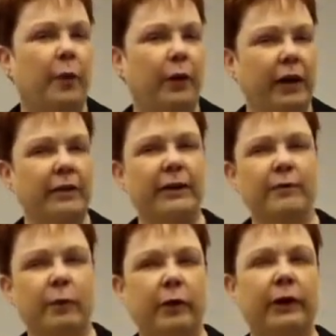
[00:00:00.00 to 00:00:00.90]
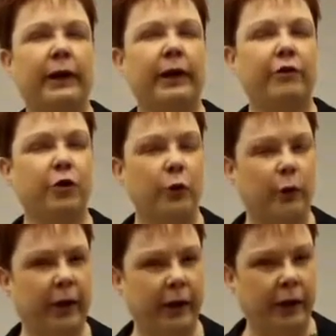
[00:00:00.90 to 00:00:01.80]
but it doesn't really
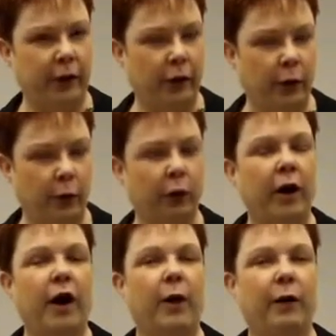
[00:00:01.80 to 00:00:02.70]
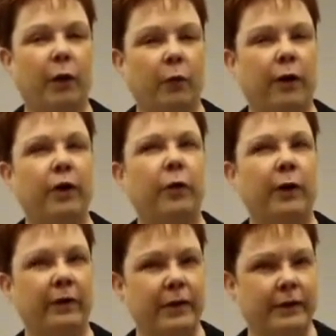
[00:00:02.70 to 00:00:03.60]
intrigue you about wonder
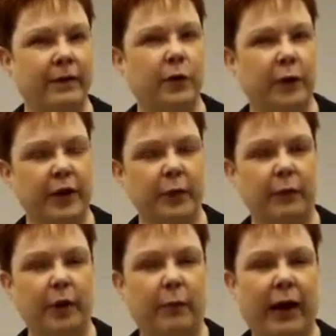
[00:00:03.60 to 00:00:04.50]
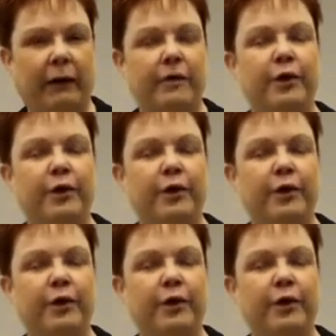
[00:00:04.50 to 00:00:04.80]
what this is going to be about.